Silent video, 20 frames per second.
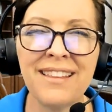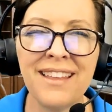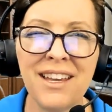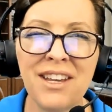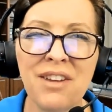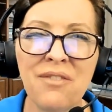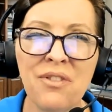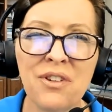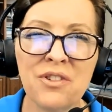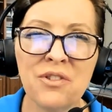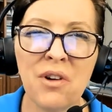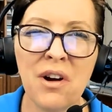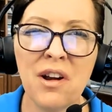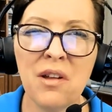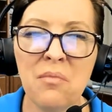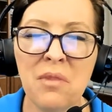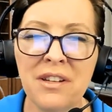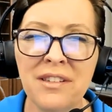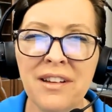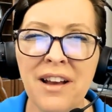Thank you for
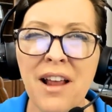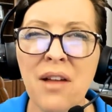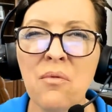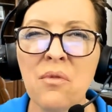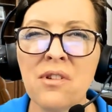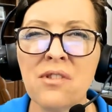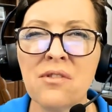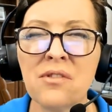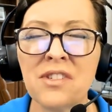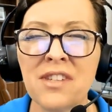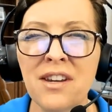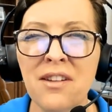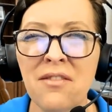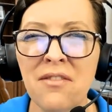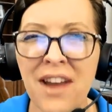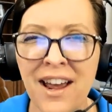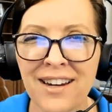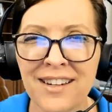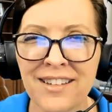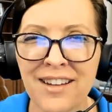joining me today, and we will see
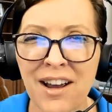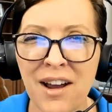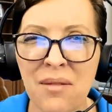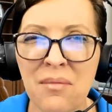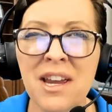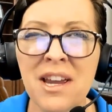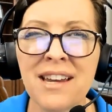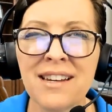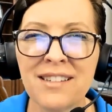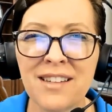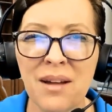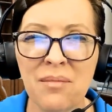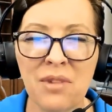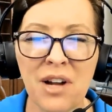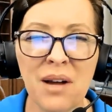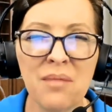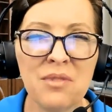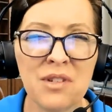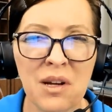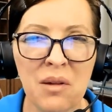you next time. Same
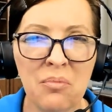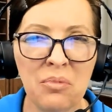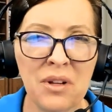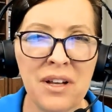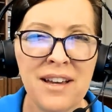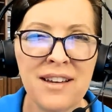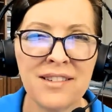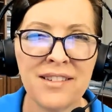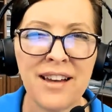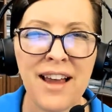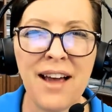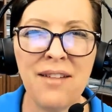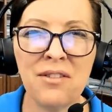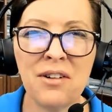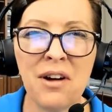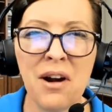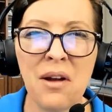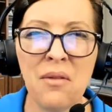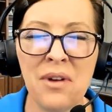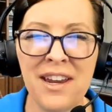time, same place. Have
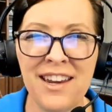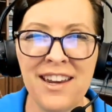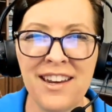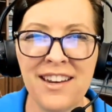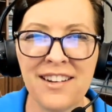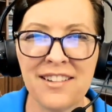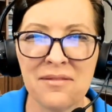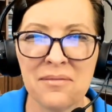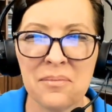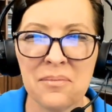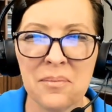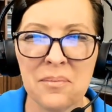a great week.